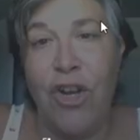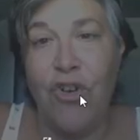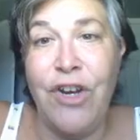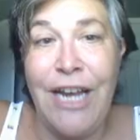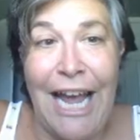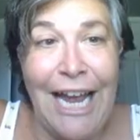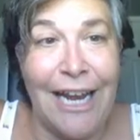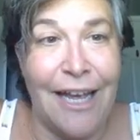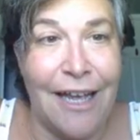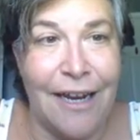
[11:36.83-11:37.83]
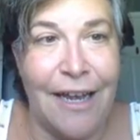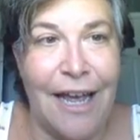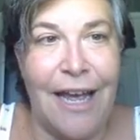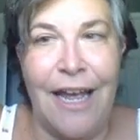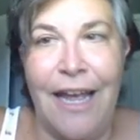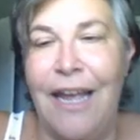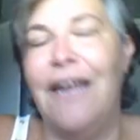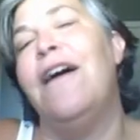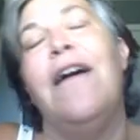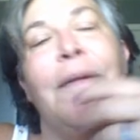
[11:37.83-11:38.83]
created
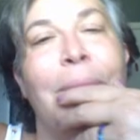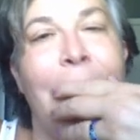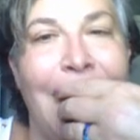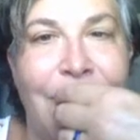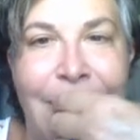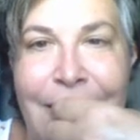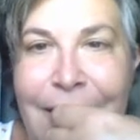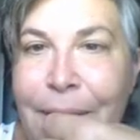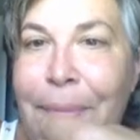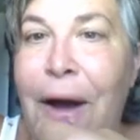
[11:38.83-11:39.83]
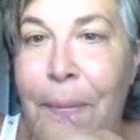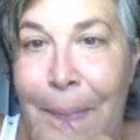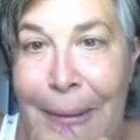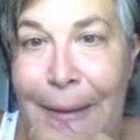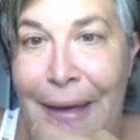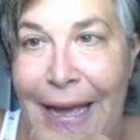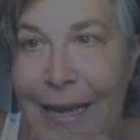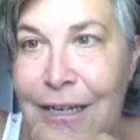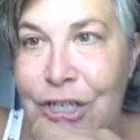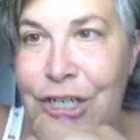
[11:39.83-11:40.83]
an About Me
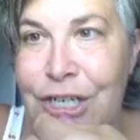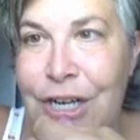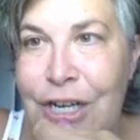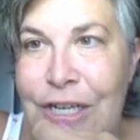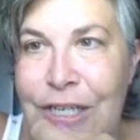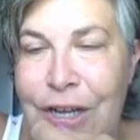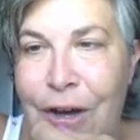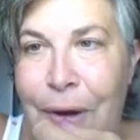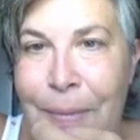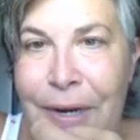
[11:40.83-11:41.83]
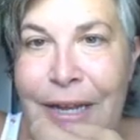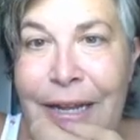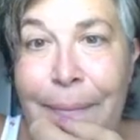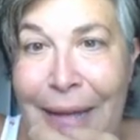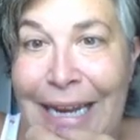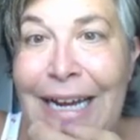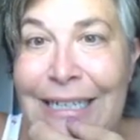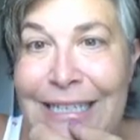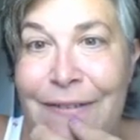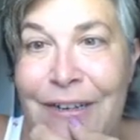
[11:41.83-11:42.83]
page. So I'm going to, I
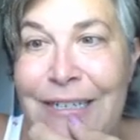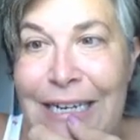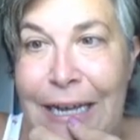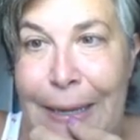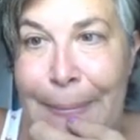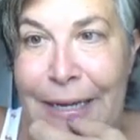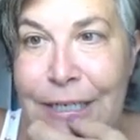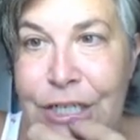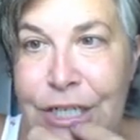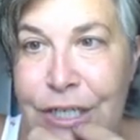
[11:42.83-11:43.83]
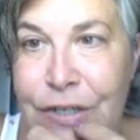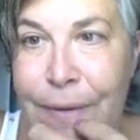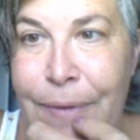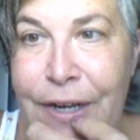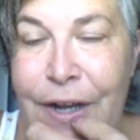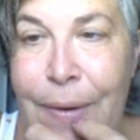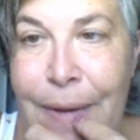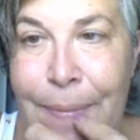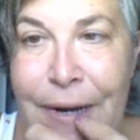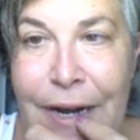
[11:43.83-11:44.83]
saved it as an image. So I'm going to go and
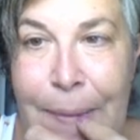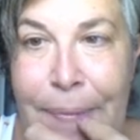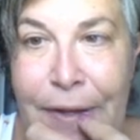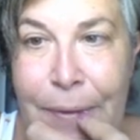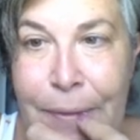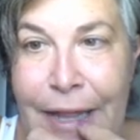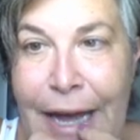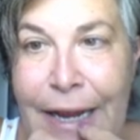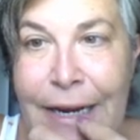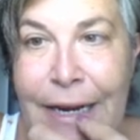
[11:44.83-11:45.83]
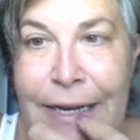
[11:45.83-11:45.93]
I'm going to upload that.